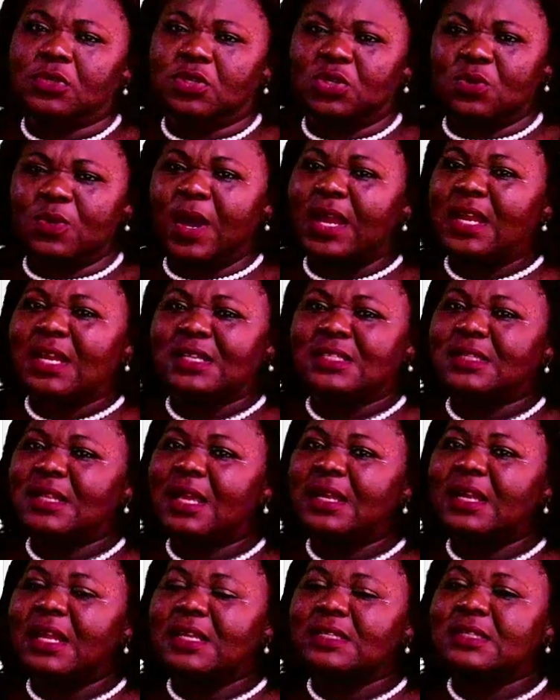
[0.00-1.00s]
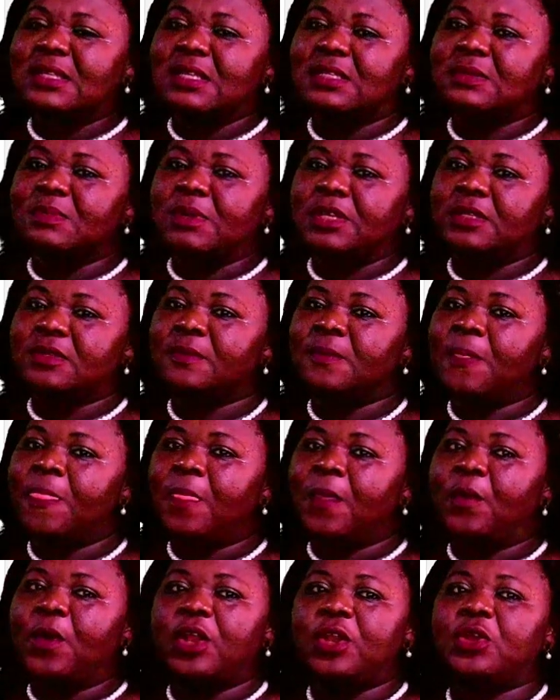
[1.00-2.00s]
Do you understand that statement?
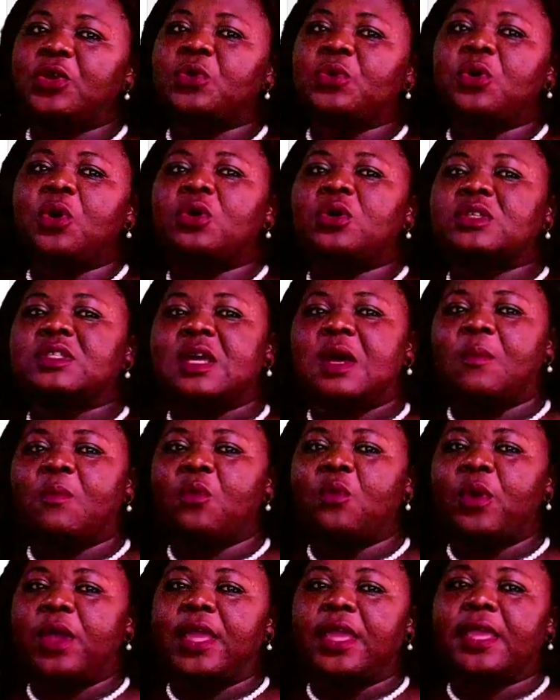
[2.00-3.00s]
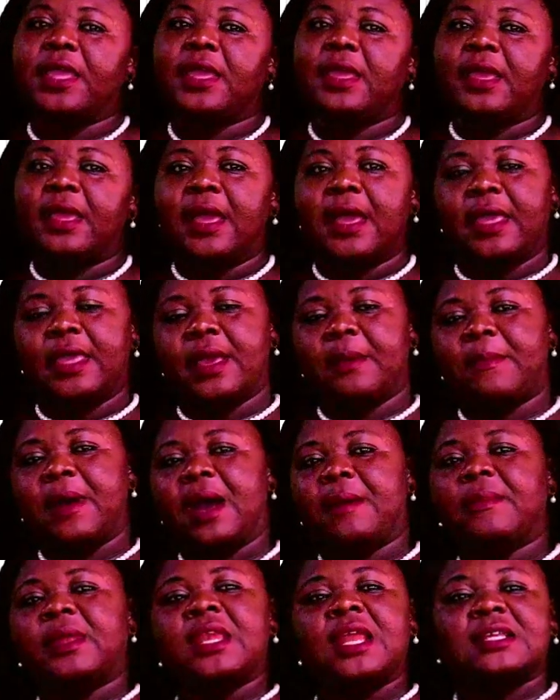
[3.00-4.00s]
When you go somewhere,
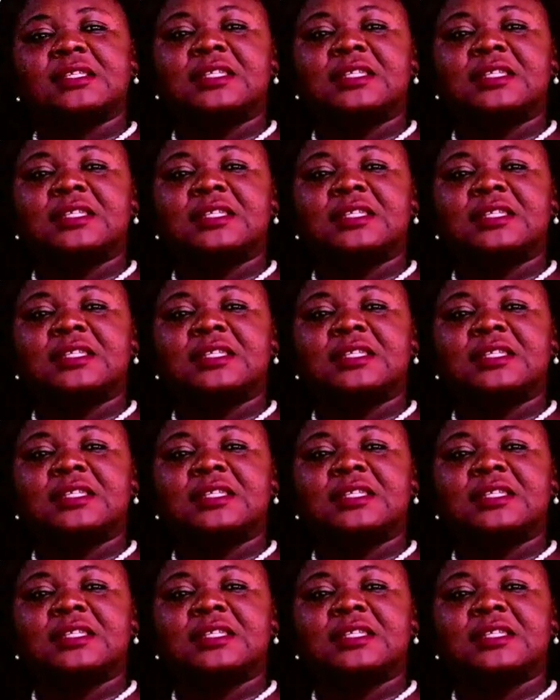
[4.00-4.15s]
I